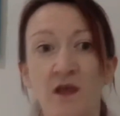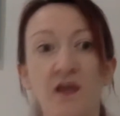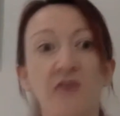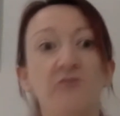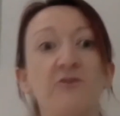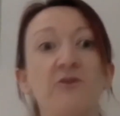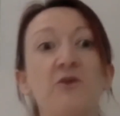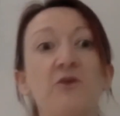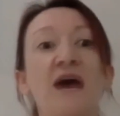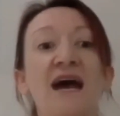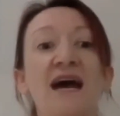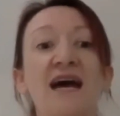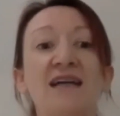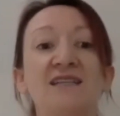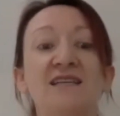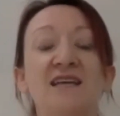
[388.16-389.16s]
if you
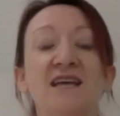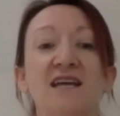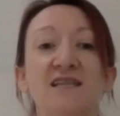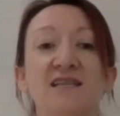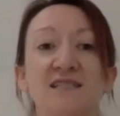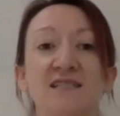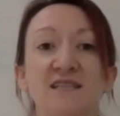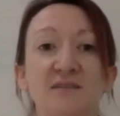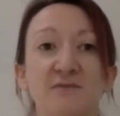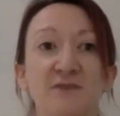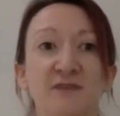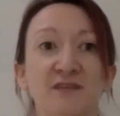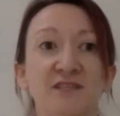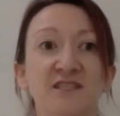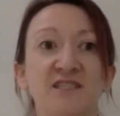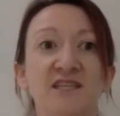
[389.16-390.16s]
had a
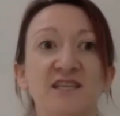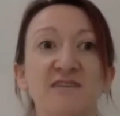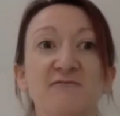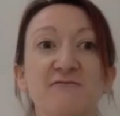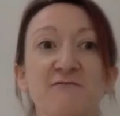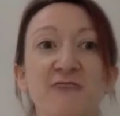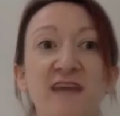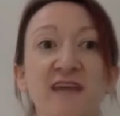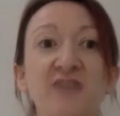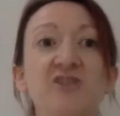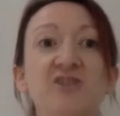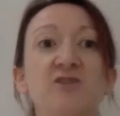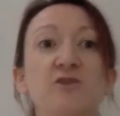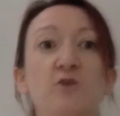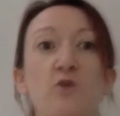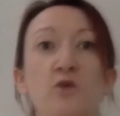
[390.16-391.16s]
significant infection